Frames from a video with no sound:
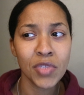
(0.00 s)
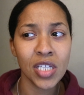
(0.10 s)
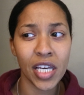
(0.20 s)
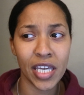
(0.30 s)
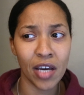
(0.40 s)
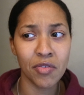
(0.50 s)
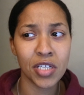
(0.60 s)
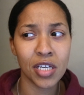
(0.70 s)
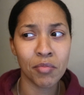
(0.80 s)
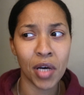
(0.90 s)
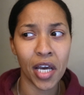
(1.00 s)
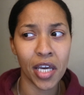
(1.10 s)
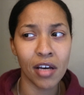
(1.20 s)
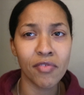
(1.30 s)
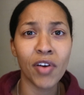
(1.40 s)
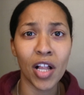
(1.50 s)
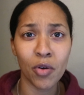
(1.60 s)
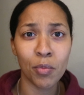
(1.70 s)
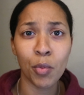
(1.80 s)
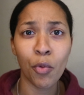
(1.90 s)
like counting my
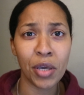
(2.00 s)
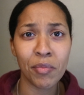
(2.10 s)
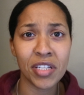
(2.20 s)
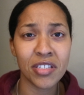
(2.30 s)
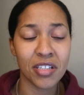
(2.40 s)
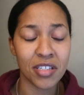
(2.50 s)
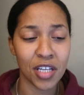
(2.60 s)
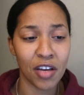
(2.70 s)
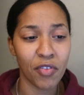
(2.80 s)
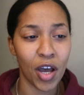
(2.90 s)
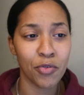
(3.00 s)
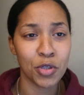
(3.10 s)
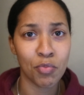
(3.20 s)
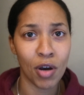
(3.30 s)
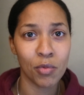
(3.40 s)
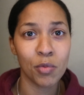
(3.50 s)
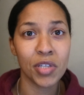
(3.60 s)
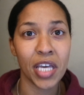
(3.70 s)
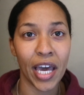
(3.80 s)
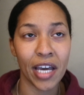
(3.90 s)
follow-up appointments and stuff, I was
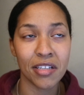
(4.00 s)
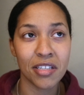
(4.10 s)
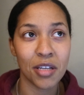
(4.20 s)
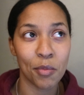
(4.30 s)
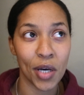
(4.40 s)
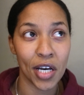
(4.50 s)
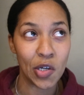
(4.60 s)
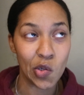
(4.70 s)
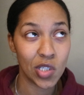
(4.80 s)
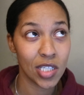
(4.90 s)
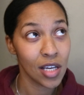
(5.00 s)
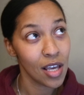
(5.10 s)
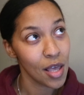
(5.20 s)
probably asked about